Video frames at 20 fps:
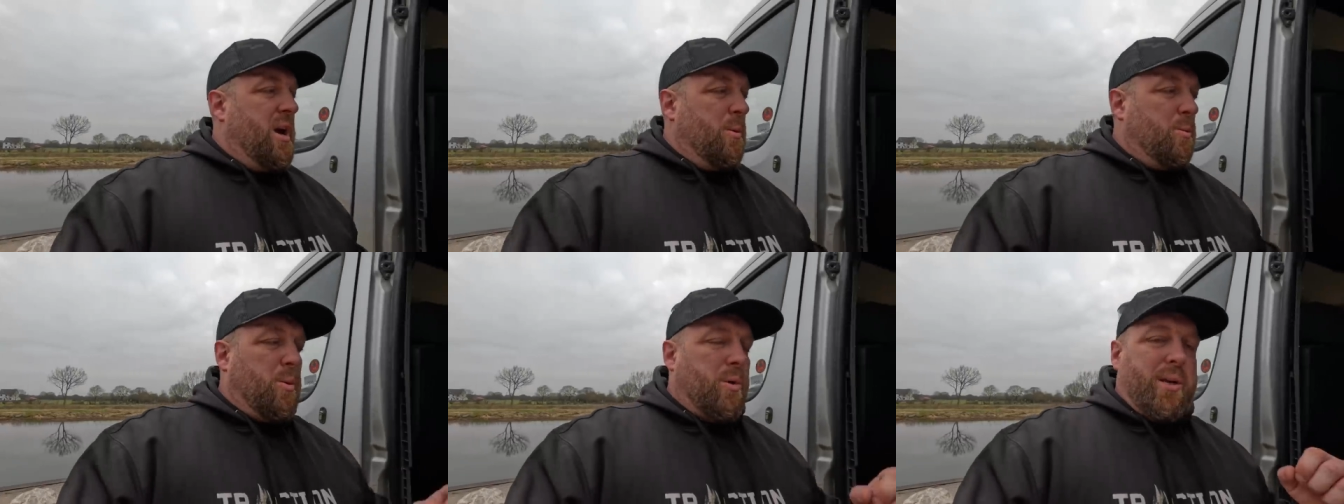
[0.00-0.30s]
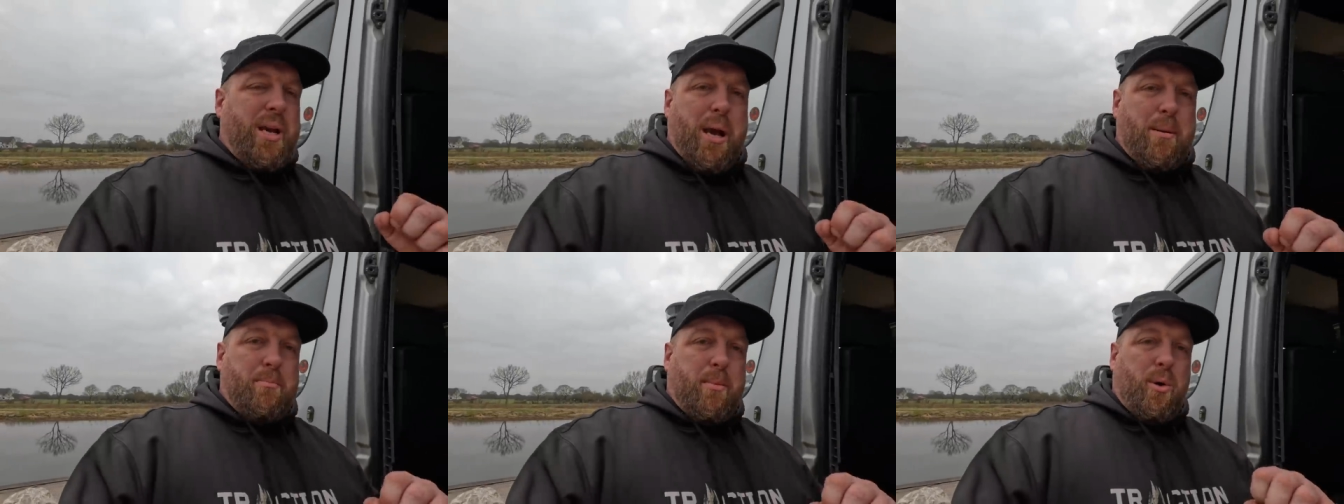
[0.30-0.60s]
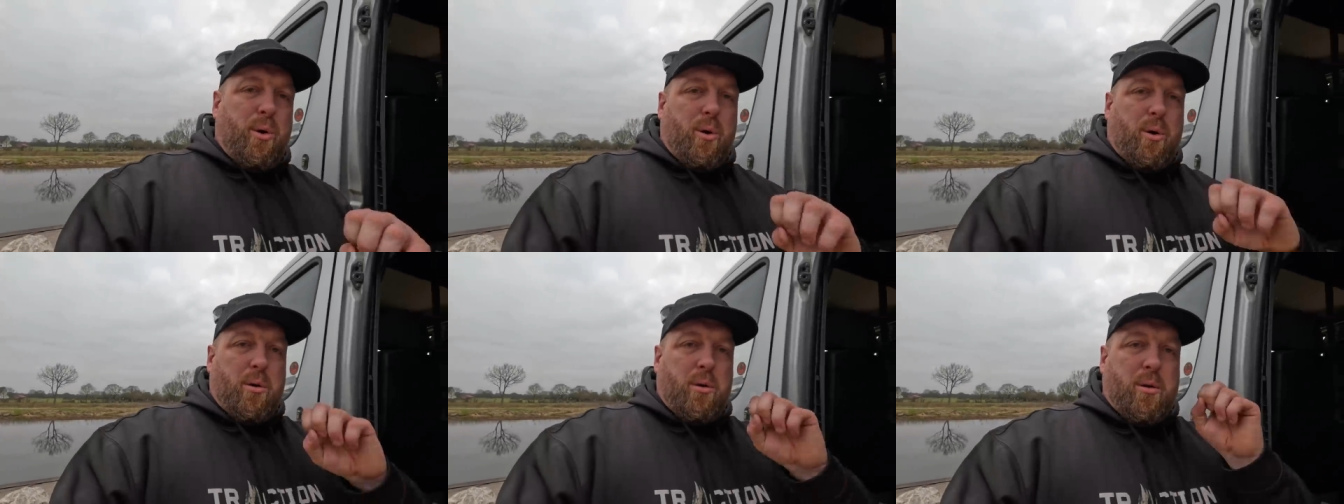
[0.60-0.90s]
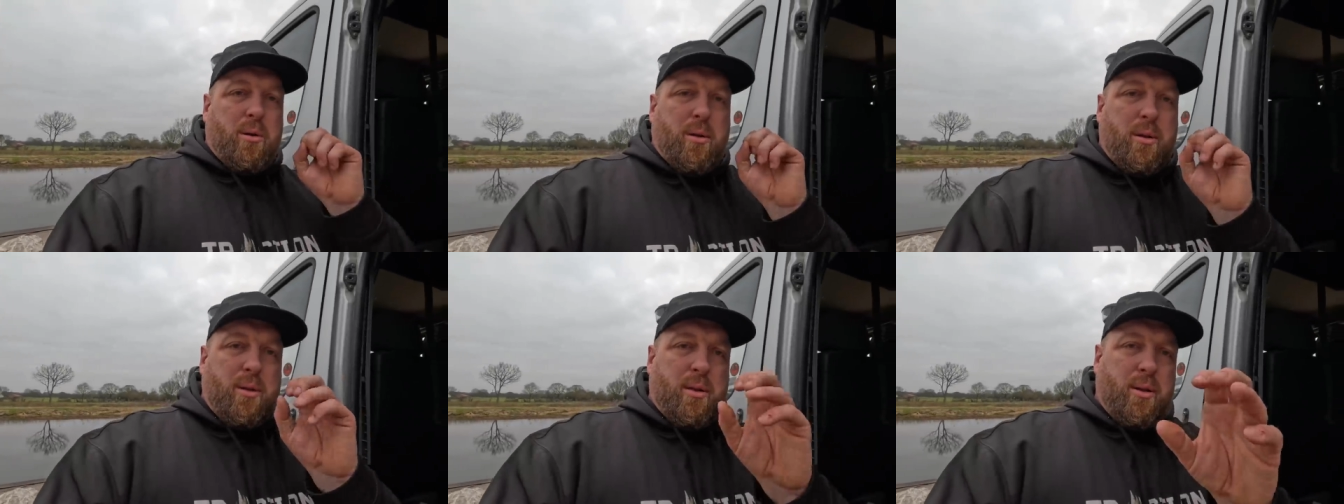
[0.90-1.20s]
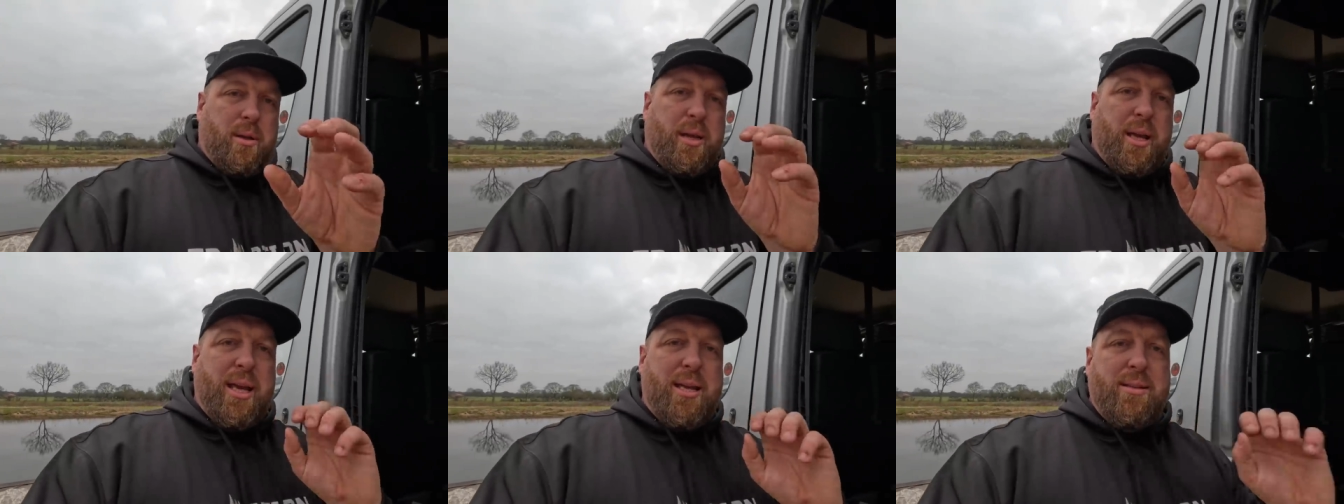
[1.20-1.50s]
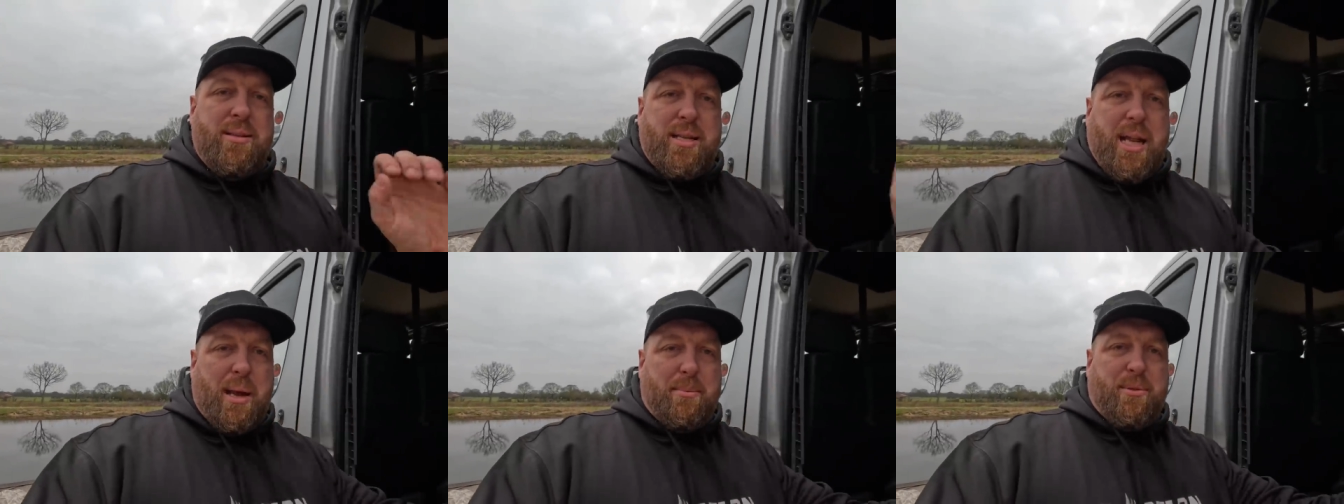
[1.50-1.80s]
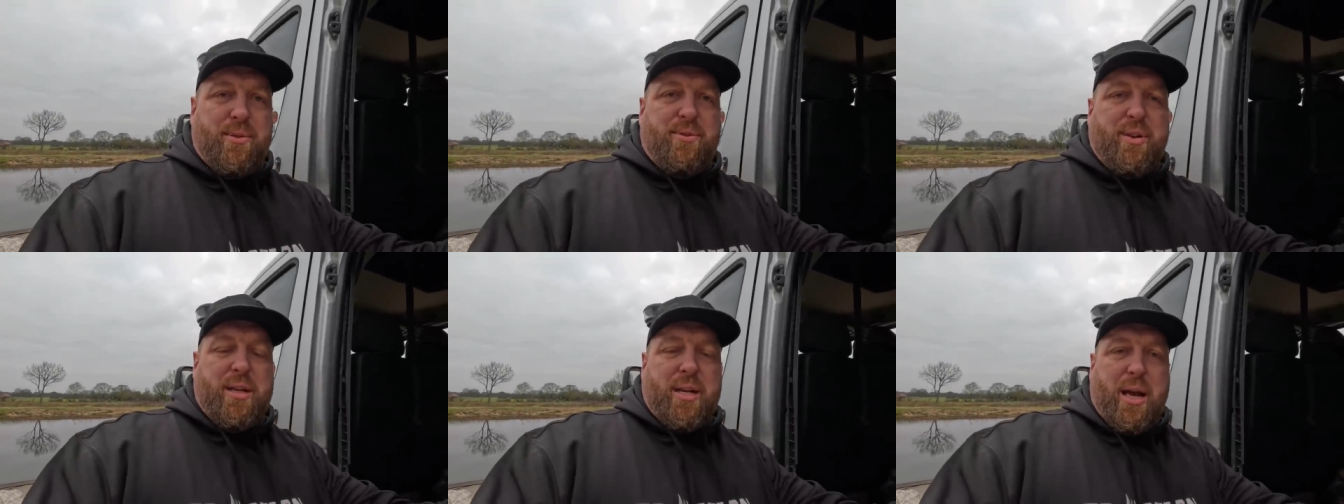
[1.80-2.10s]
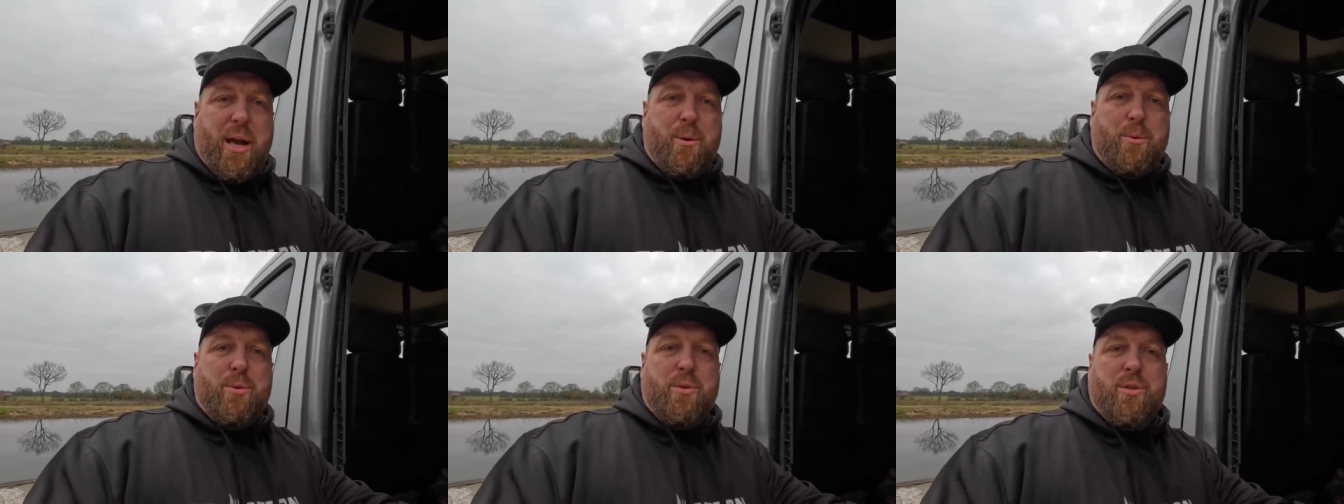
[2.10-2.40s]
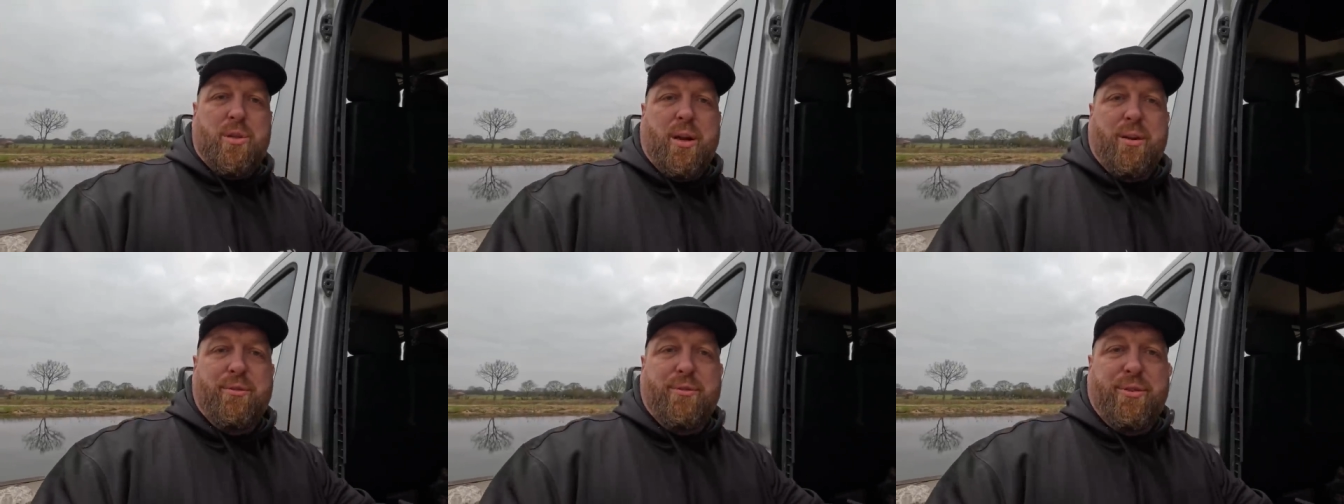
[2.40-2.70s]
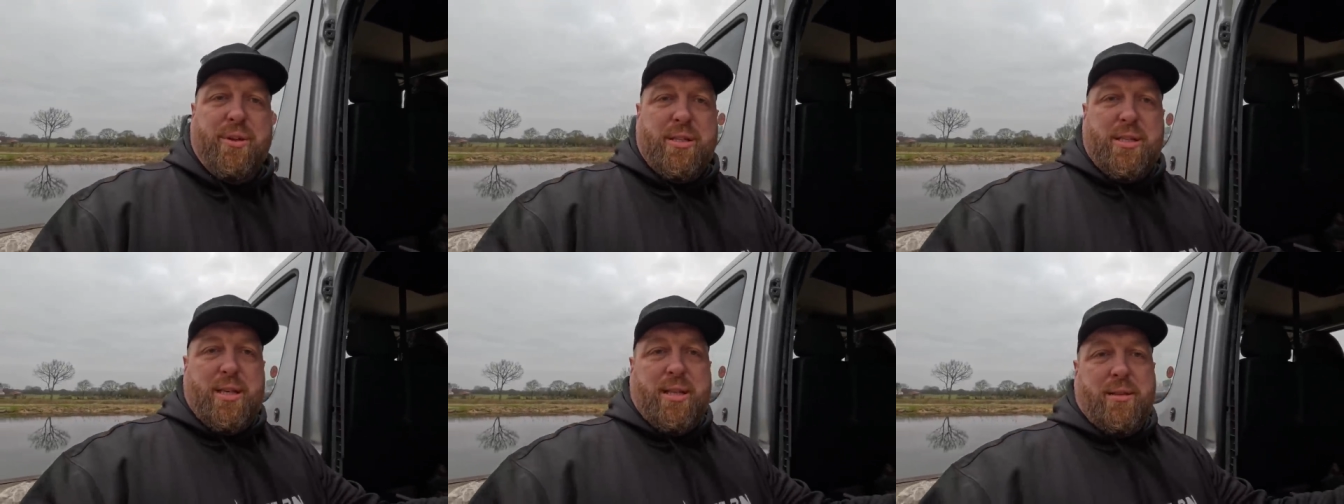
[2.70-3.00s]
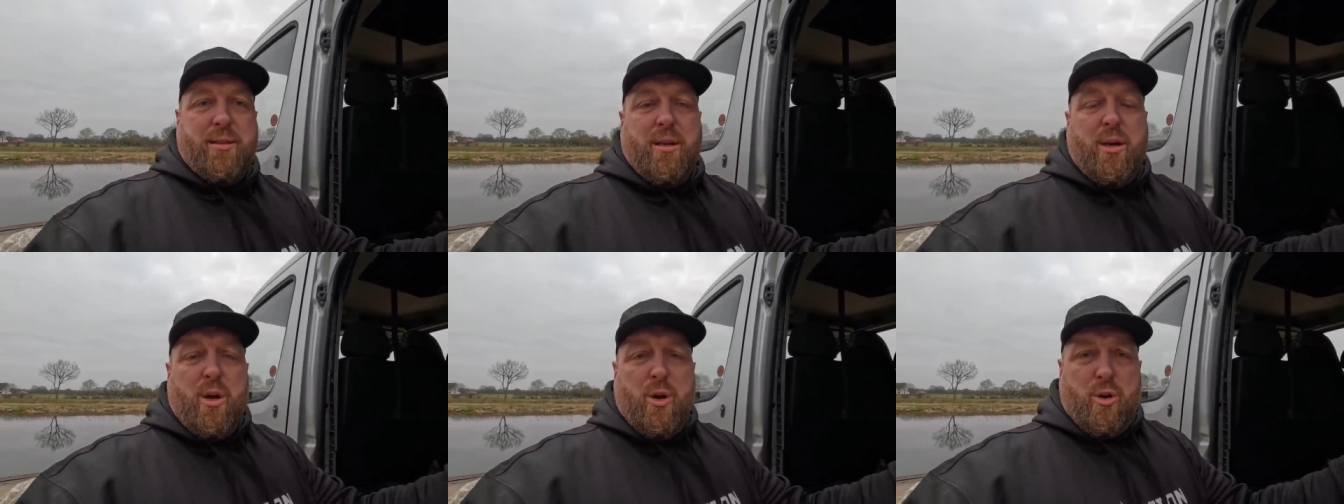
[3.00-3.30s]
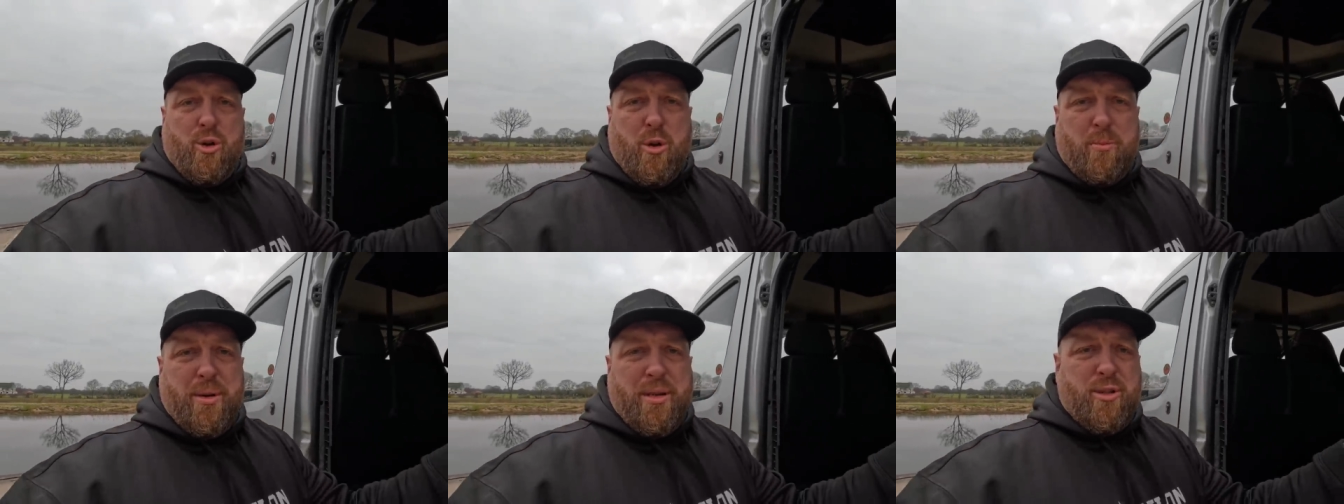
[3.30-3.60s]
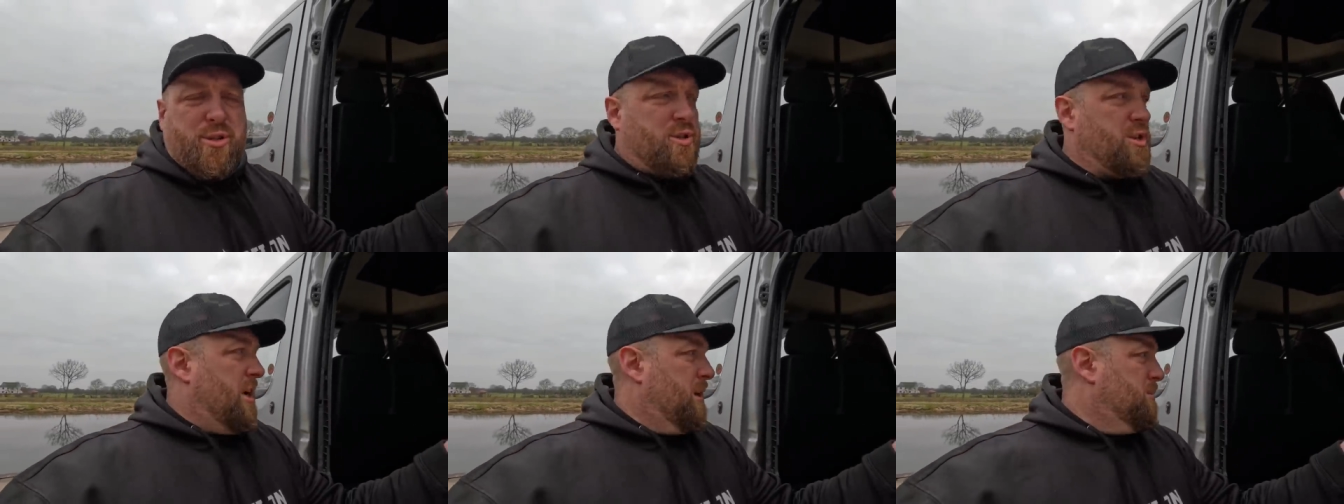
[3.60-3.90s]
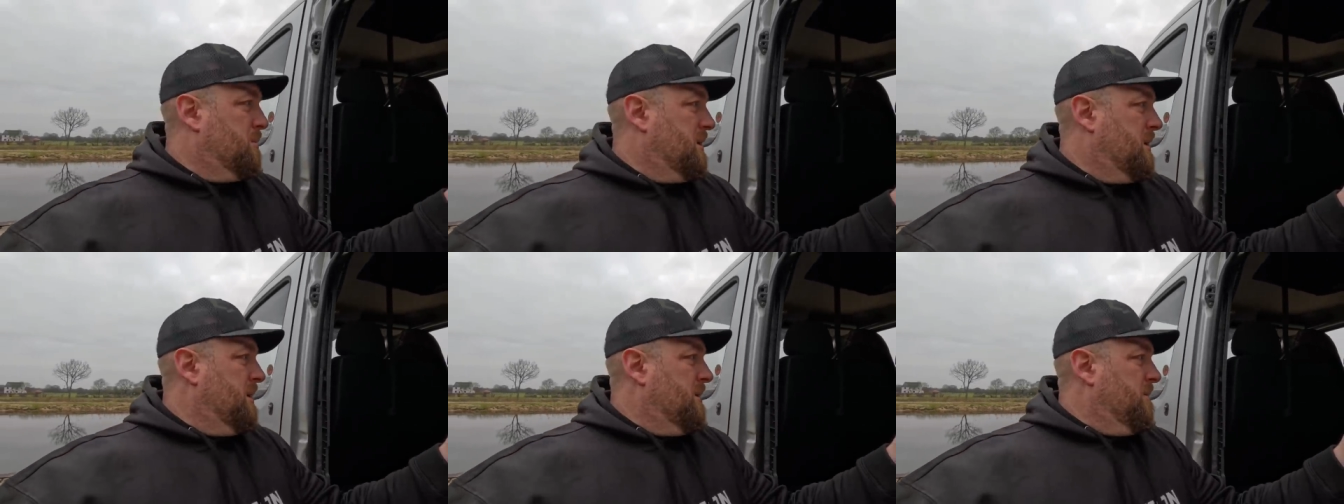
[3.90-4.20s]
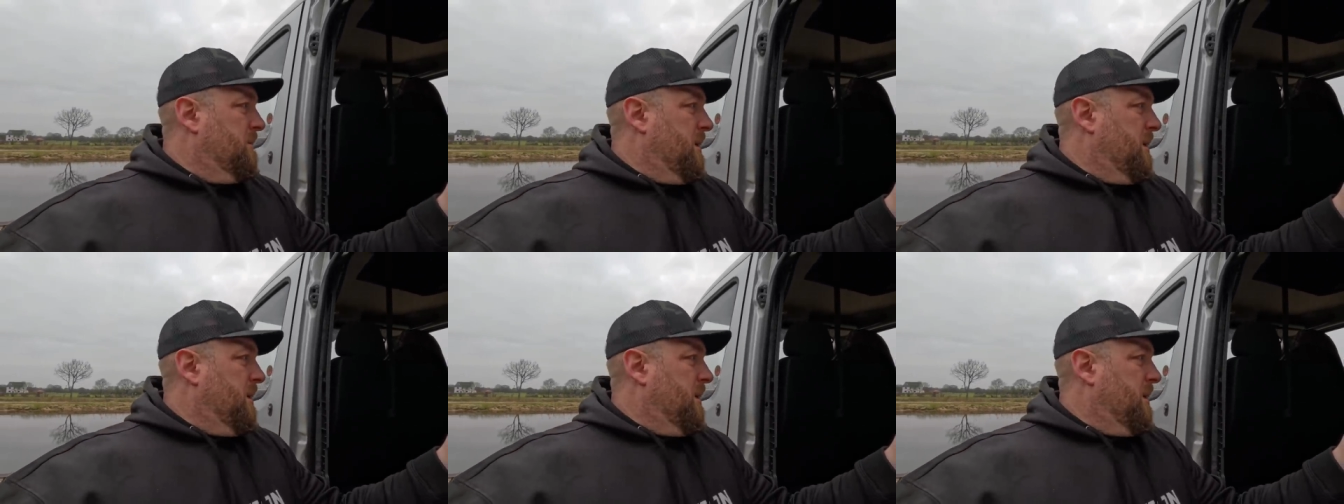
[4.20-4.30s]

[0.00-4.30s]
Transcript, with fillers: We'll get more in-depth videos and fitting coming soon,